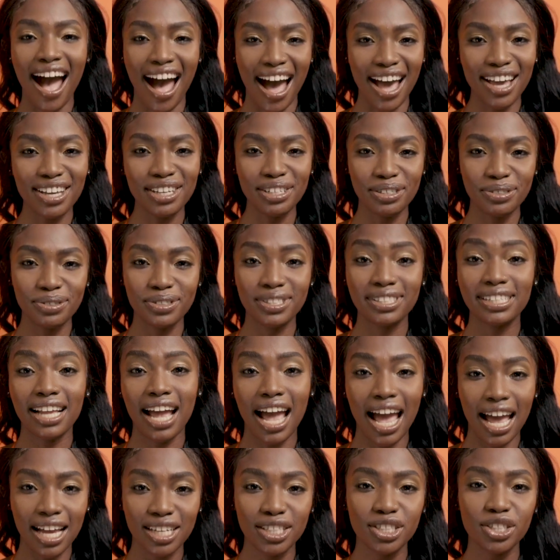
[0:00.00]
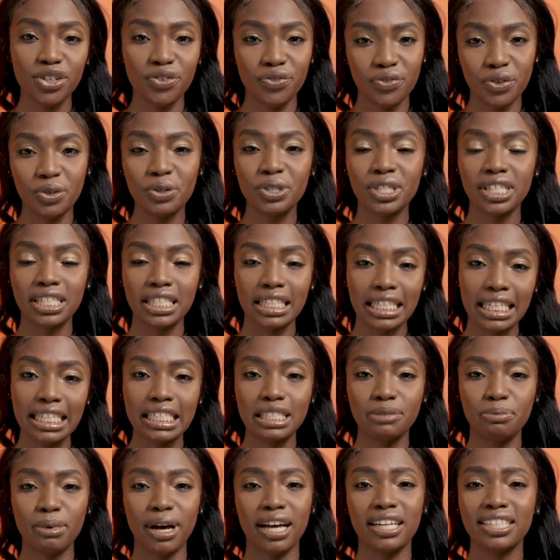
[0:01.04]
I used the Esha Fusion
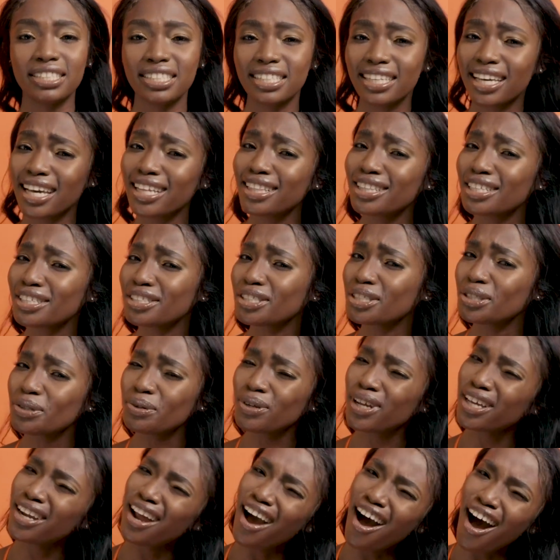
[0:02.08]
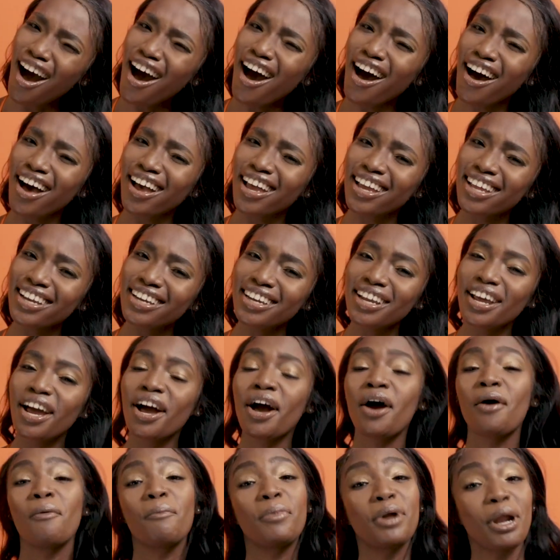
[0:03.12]
Lace Bond to get this unit on,
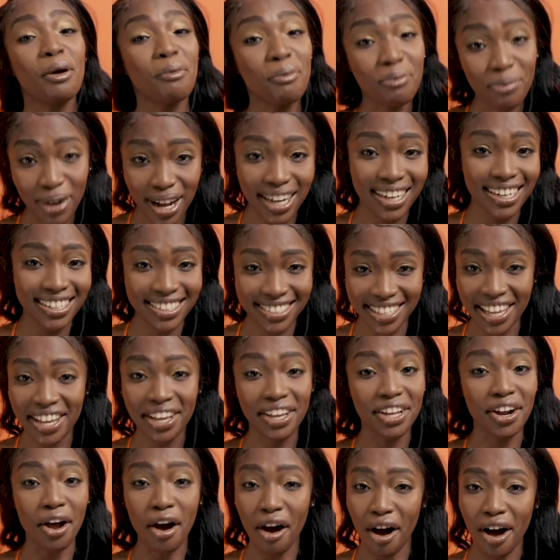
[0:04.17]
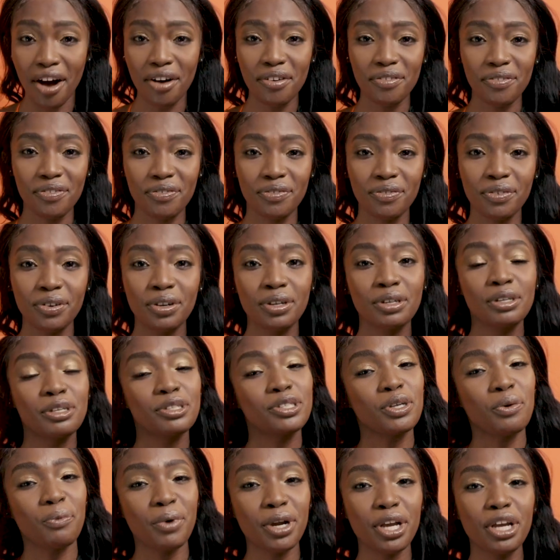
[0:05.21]
but I'm ready to take it off.
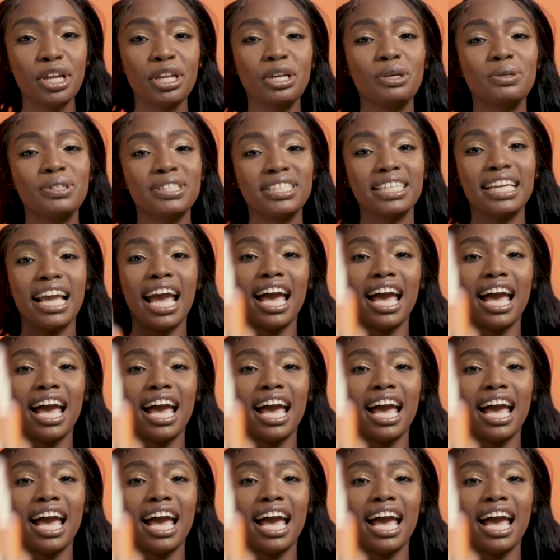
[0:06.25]
So we're gonna use the